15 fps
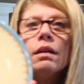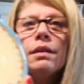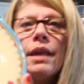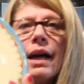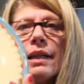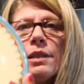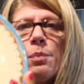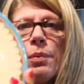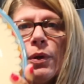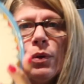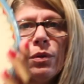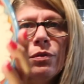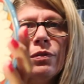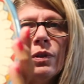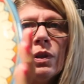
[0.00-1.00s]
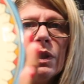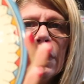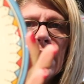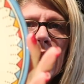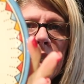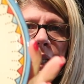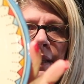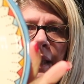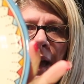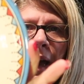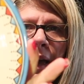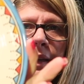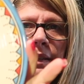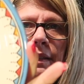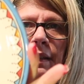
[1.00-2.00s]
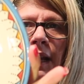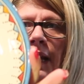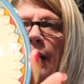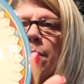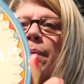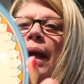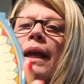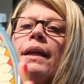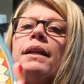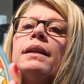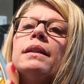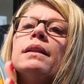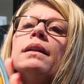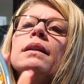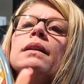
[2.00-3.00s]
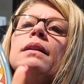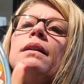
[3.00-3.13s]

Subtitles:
That's beautiful, look at that. Hand painted.